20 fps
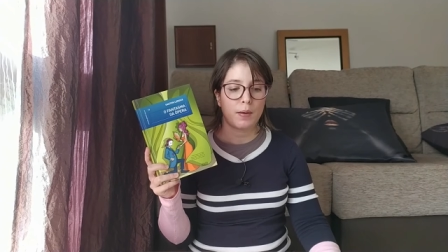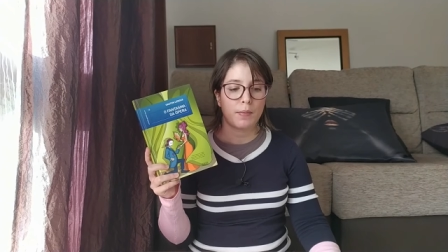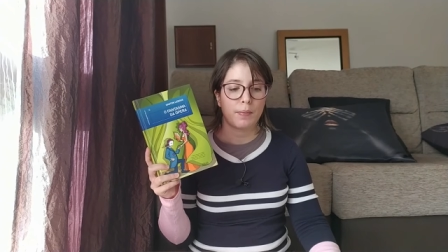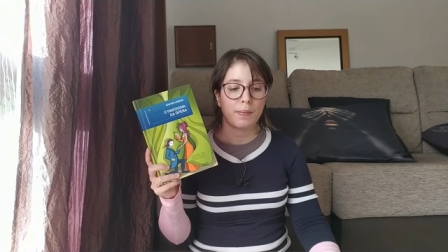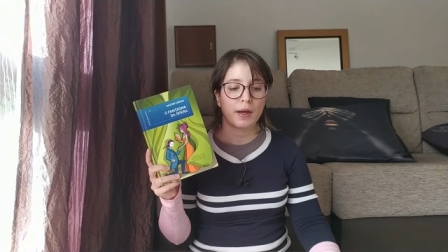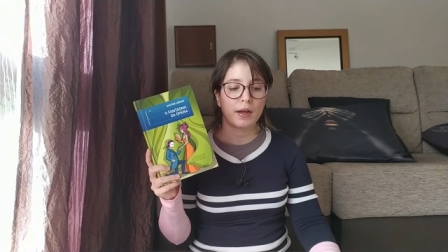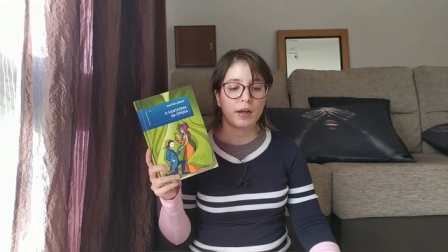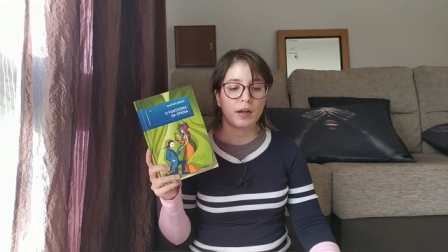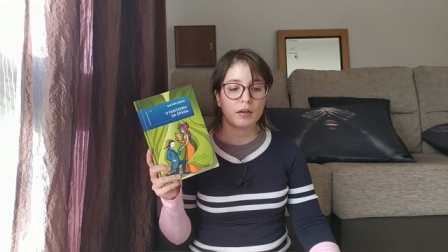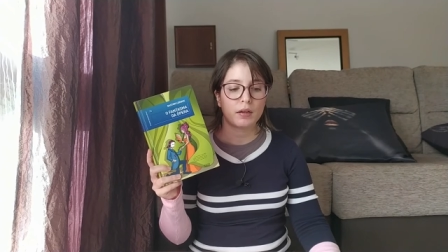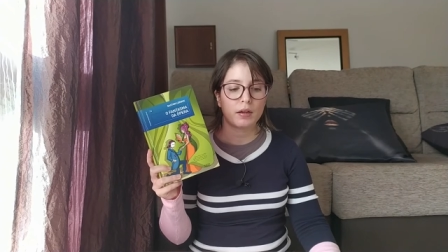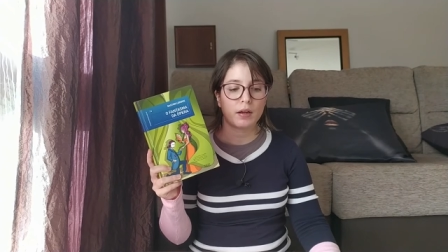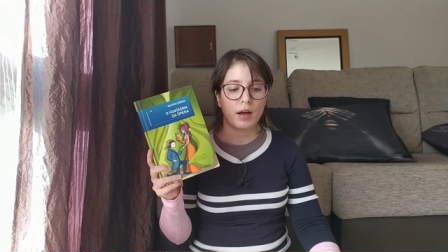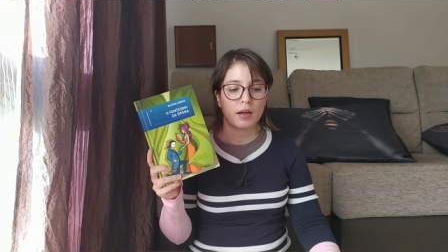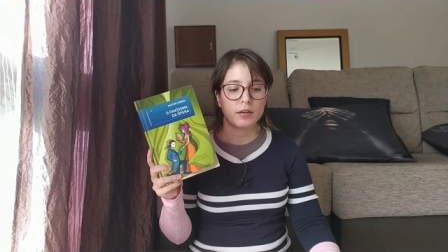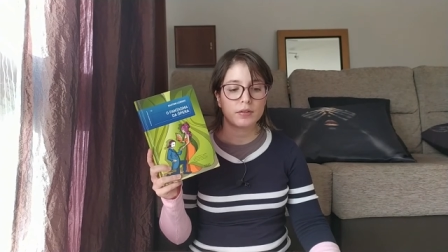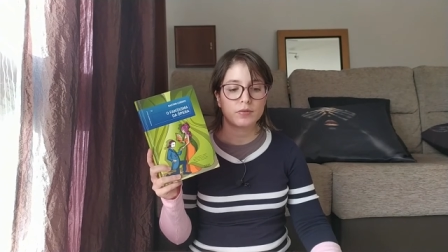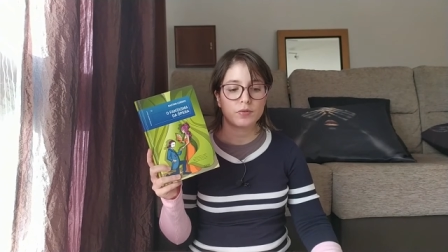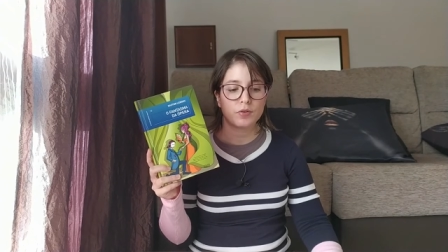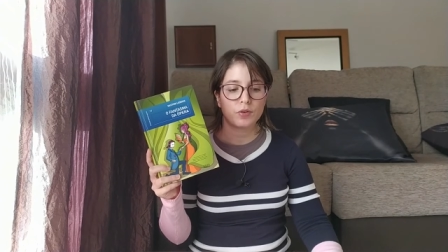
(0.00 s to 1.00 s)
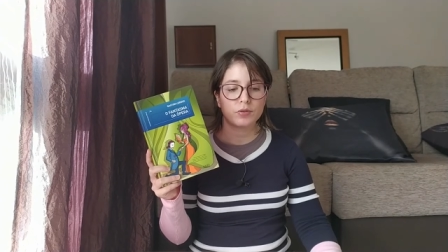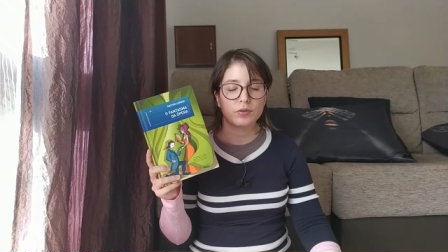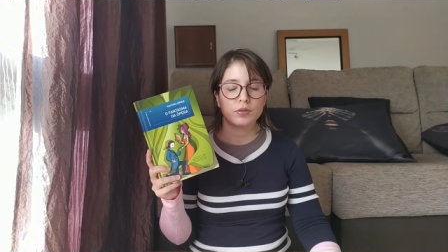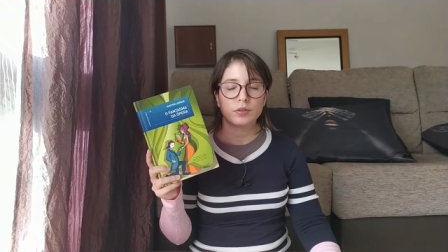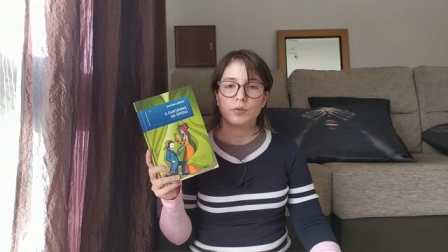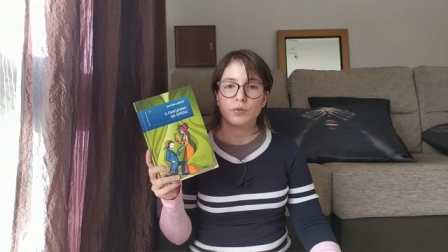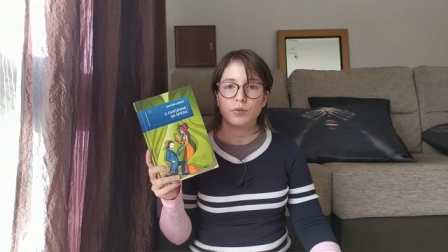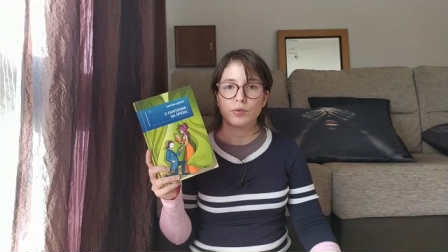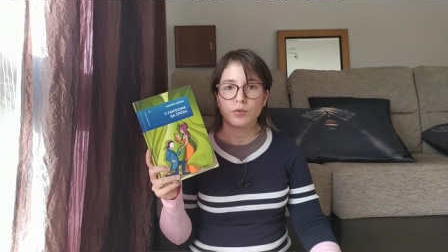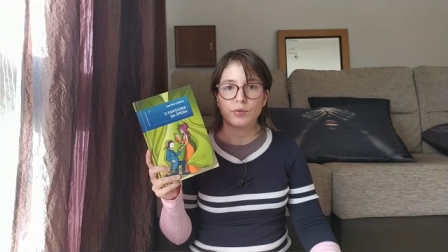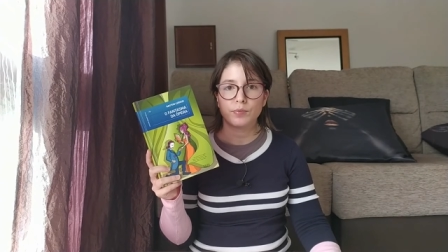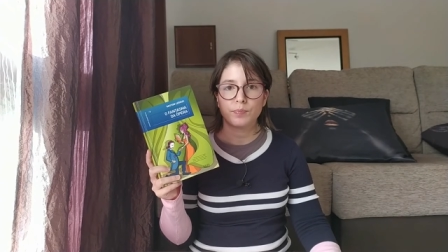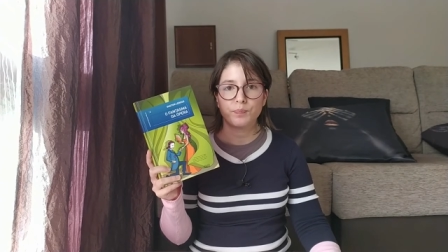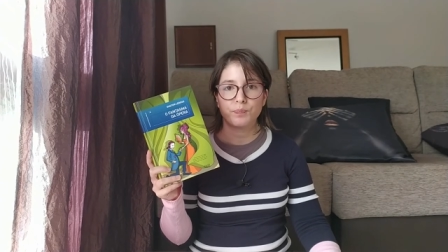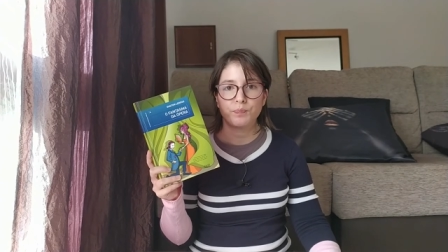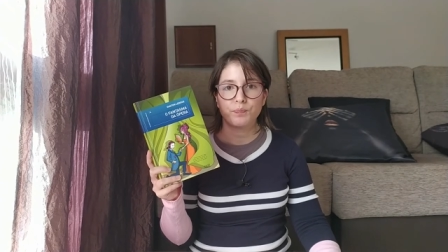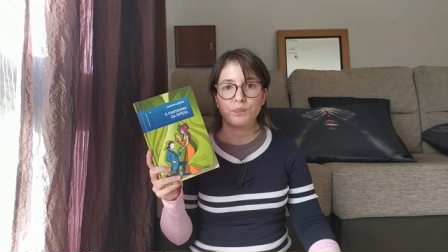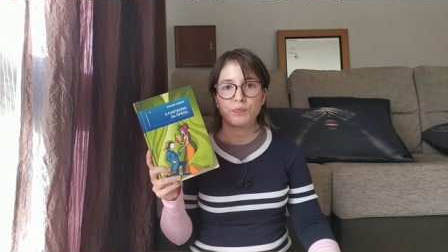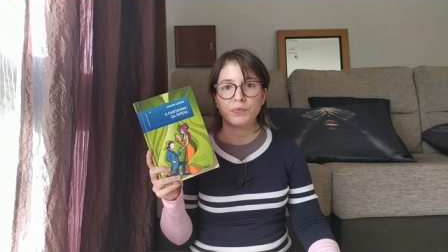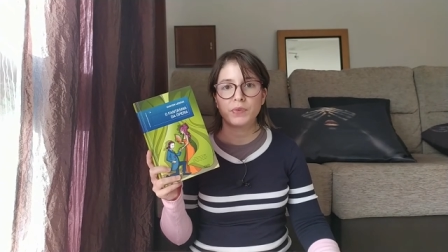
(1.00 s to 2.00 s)
by Gaston Leroux.
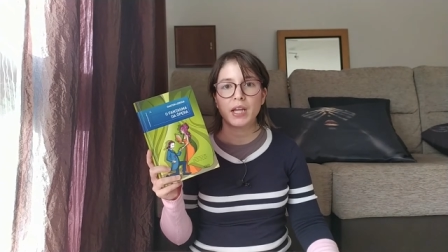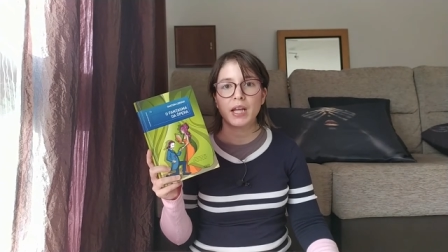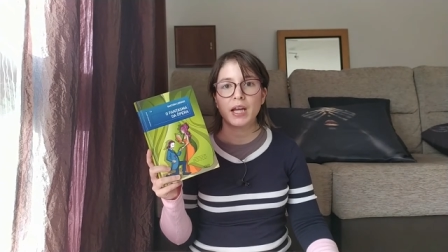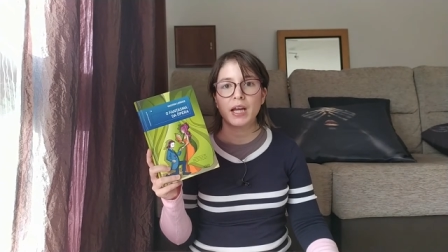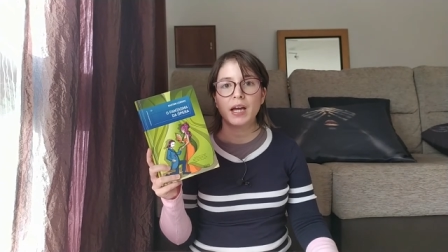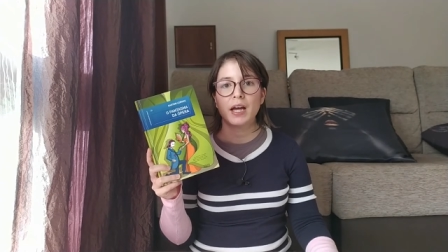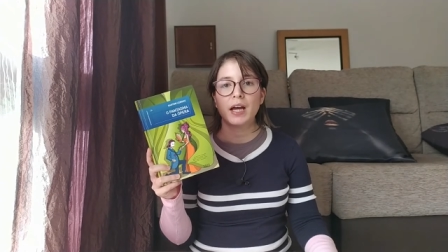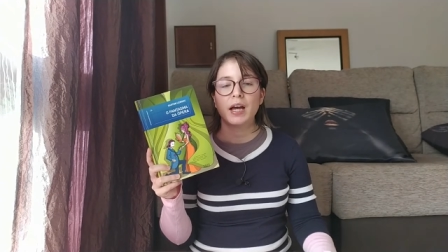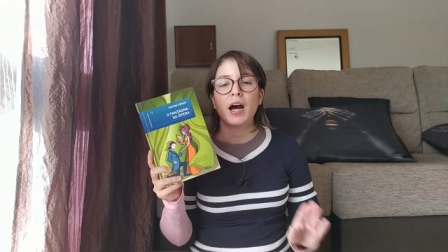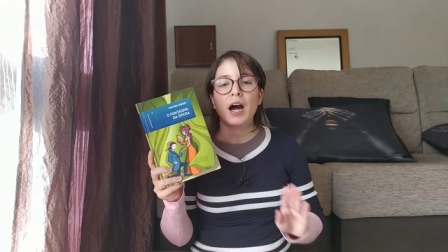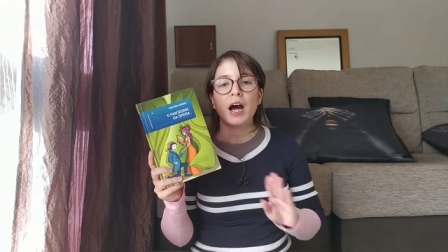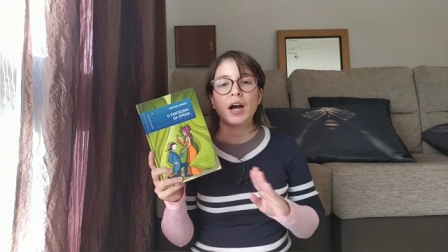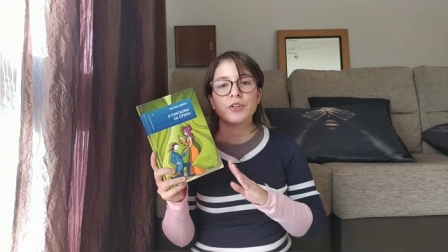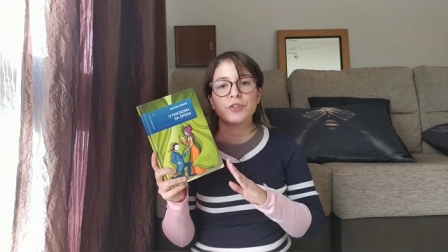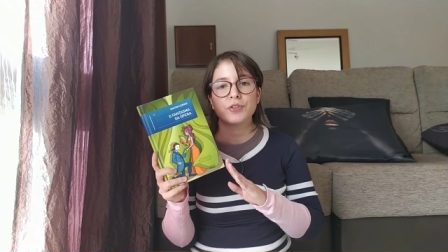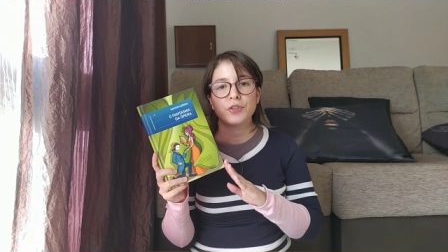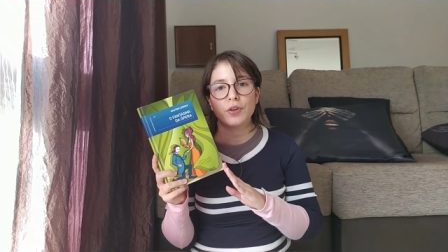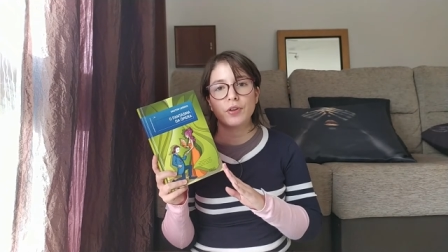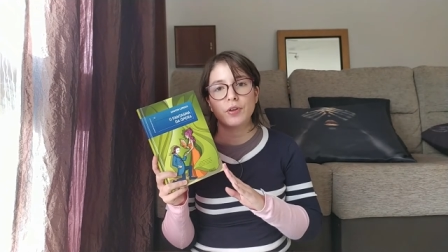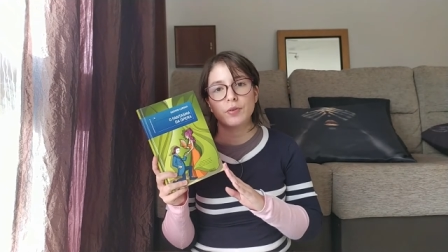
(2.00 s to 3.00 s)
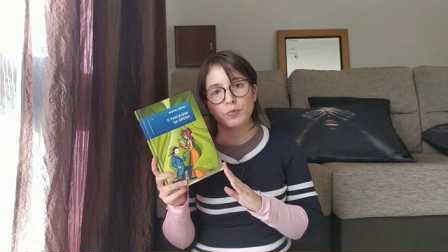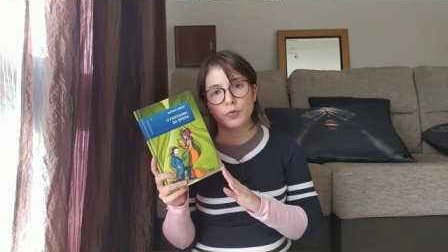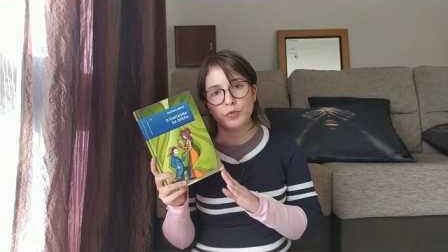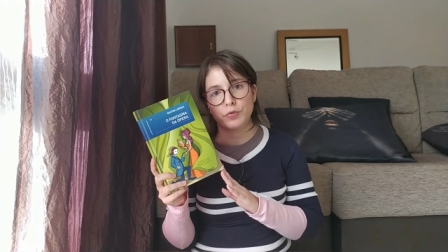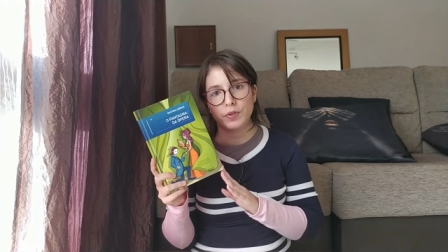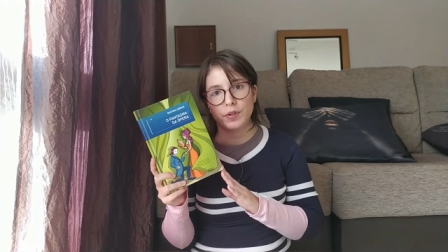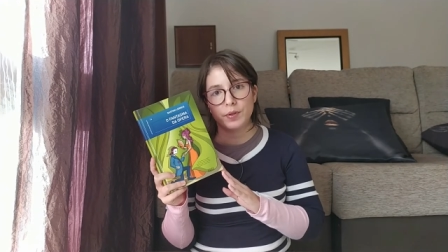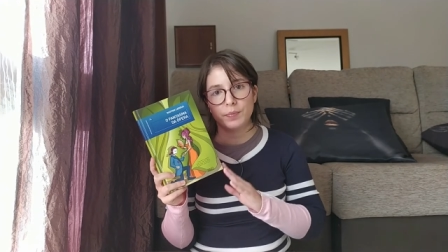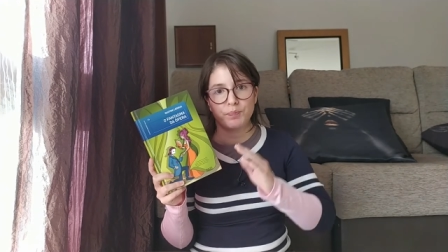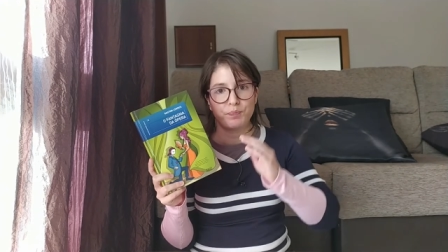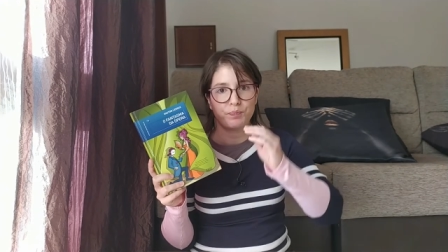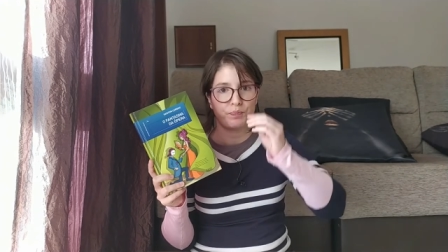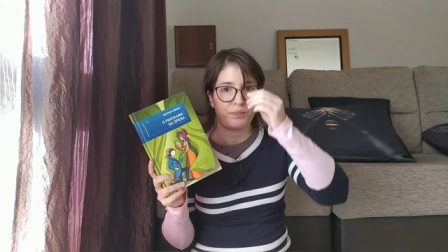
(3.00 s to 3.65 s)
I saw the movie